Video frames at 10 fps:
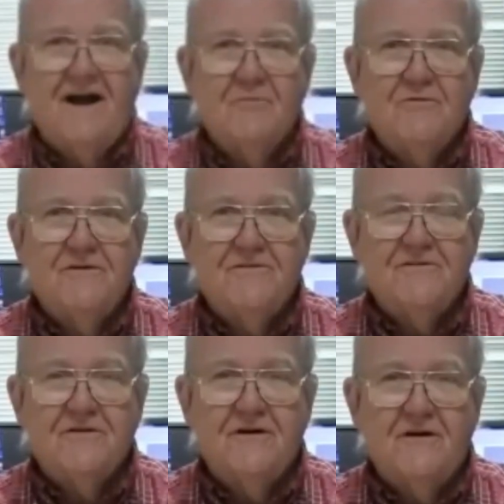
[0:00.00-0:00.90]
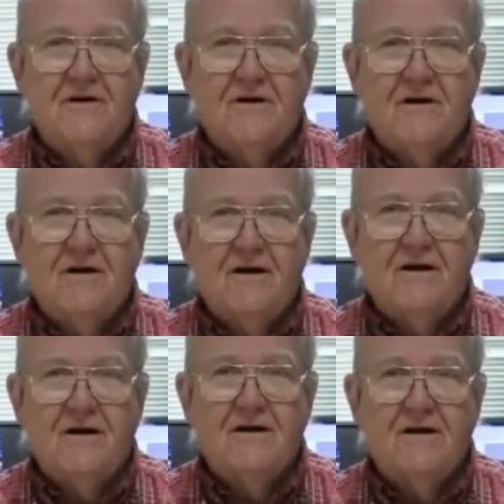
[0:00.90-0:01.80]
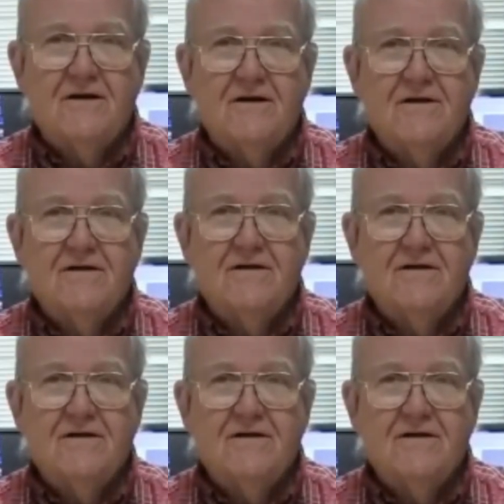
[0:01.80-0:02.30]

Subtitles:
Hi, I'm Professor Carr,